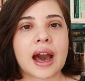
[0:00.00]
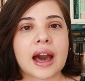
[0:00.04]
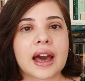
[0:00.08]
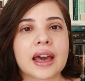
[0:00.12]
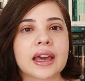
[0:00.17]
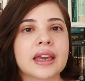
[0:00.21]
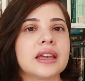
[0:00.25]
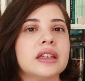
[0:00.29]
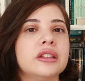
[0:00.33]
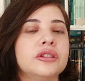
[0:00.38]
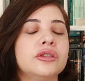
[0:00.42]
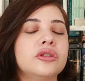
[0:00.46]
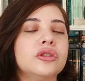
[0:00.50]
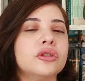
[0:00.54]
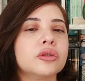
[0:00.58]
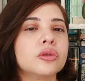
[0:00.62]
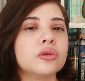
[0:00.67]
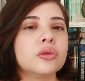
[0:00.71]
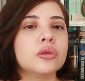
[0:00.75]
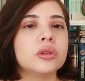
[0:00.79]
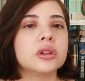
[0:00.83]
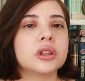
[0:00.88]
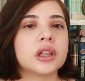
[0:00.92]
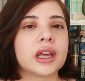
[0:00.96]
I
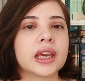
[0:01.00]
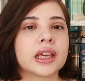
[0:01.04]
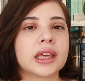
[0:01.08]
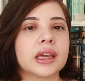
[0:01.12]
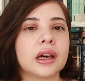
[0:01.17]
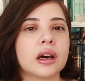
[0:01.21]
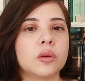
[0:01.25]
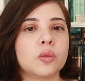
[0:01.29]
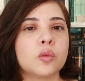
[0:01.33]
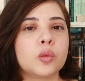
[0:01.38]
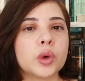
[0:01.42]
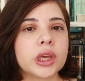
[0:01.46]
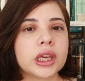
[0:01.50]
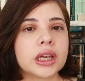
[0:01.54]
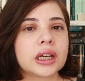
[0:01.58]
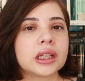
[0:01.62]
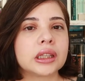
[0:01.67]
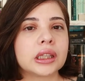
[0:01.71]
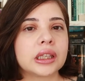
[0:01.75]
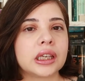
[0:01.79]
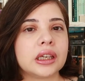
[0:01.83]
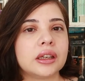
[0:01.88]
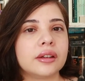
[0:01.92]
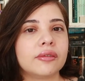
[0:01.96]
do like a
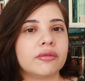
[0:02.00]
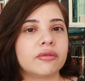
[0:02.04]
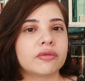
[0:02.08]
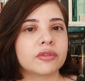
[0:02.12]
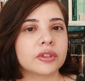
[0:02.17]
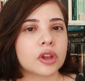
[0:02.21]
weekly